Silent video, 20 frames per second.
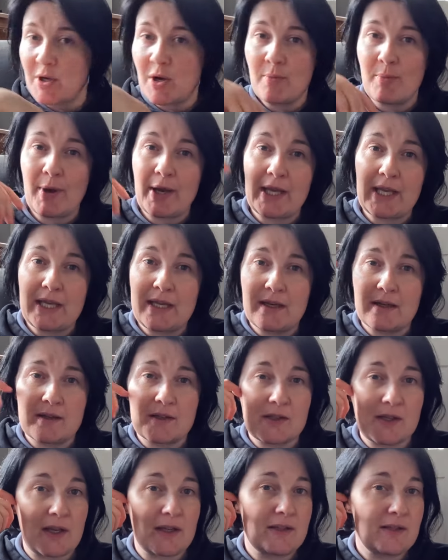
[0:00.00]
we got back here,
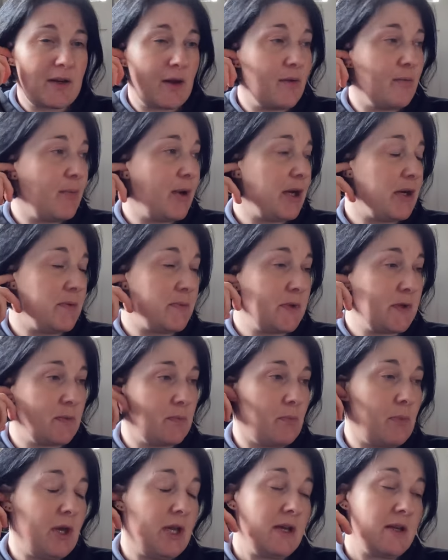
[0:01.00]
because I had to go and pick up
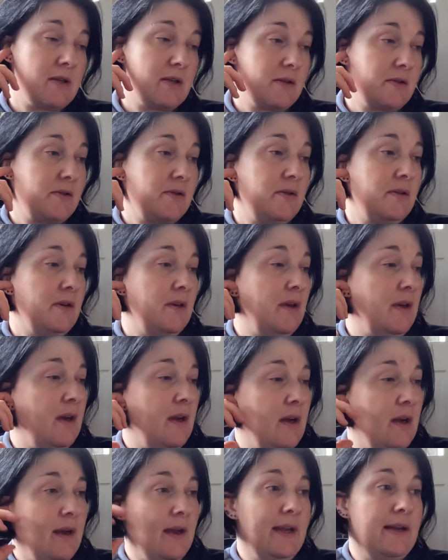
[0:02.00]
some bits
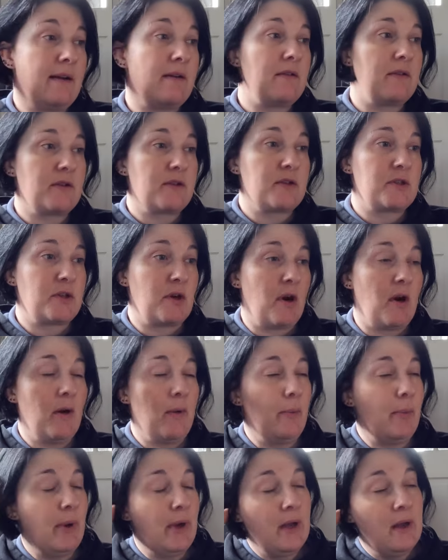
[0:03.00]
in another
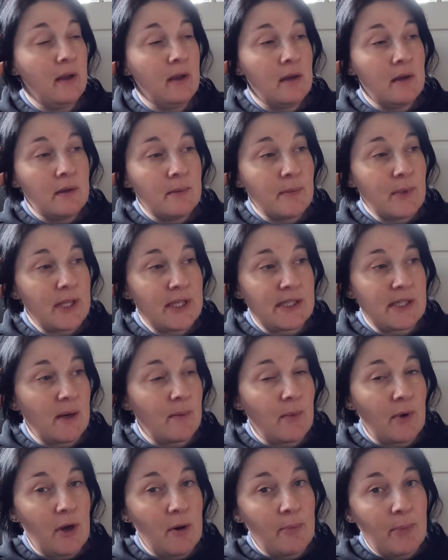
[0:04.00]
shop, by the
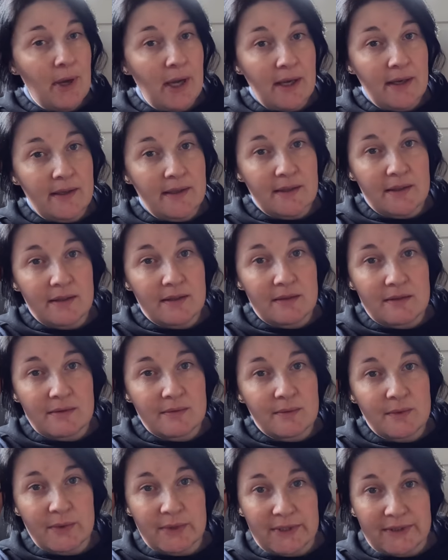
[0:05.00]
time we got back
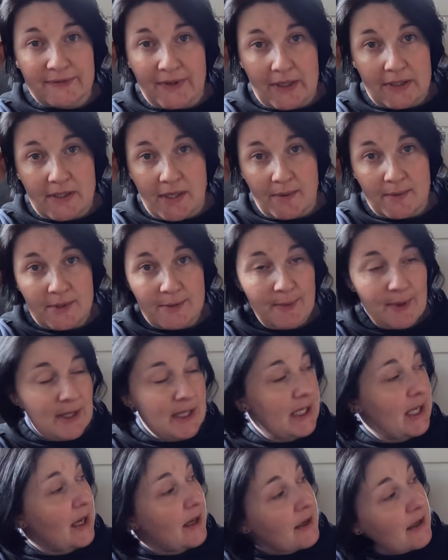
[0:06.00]
we wouldn't have had time to make
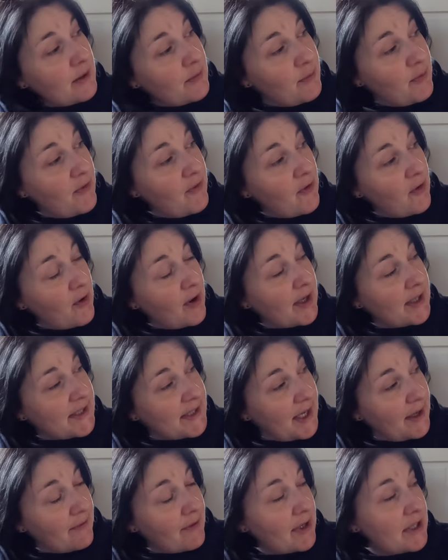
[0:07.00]
the cake before I had to
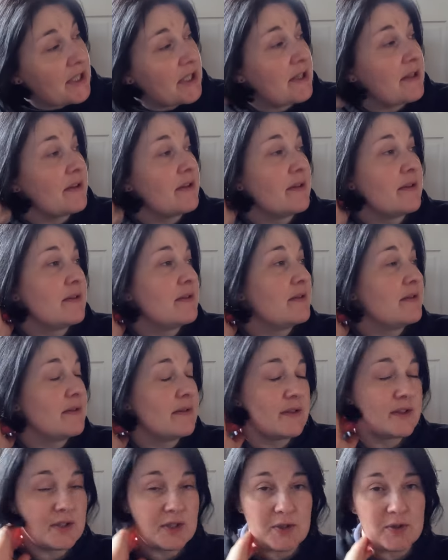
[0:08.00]
get ready
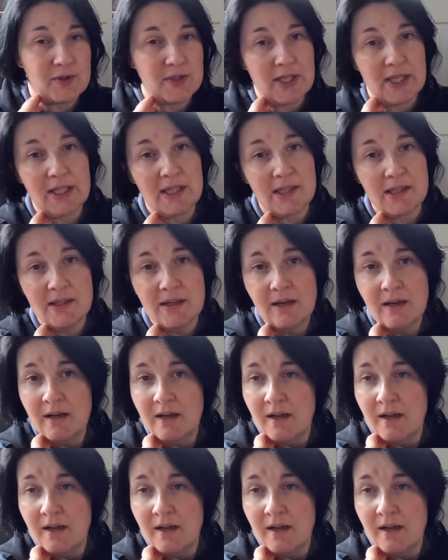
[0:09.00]
and do tea